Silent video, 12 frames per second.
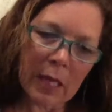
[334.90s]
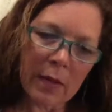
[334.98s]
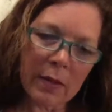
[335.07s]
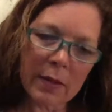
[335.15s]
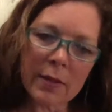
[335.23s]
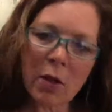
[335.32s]

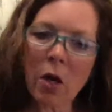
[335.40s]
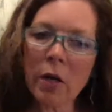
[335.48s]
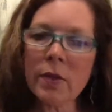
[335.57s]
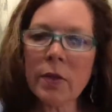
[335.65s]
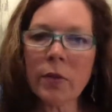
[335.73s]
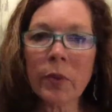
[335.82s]
These
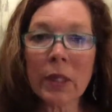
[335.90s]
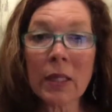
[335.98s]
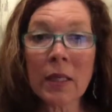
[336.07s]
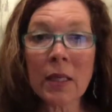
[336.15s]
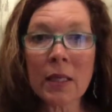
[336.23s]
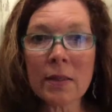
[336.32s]
cards are really
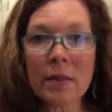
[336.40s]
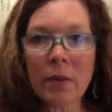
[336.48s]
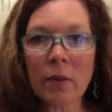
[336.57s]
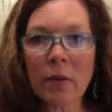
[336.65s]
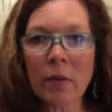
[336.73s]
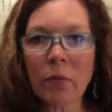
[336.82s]
nice.
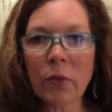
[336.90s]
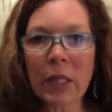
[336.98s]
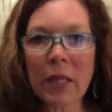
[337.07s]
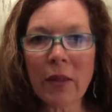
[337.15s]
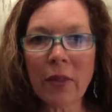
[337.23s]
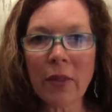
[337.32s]
They're
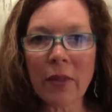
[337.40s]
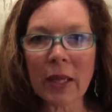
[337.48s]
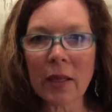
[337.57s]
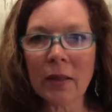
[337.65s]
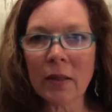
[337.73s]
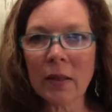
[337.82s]
really thick.